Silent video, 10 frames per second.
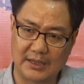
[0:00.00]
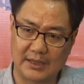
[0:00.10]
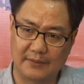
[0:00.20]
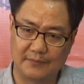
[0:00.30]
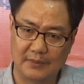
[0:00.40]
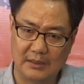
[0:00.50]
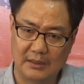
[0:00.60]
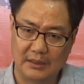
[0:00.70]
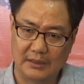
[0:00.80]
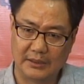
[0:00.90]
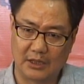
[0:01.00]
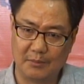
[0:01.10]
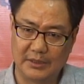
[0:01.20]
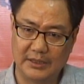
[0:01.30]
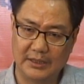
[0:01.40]
set up the
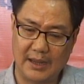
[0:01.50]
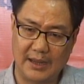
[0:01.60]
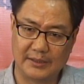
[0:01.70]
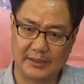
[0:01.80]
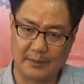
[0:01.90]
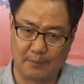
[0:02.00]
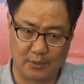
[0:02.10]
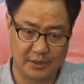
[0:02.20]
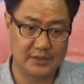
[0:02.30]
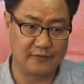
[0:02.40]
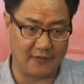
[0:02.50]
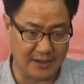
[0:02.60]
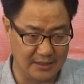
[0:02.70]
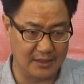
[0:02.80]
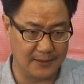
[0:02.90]
committee and the report is
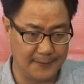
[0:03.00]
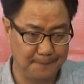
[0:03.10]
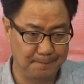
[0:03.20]
final.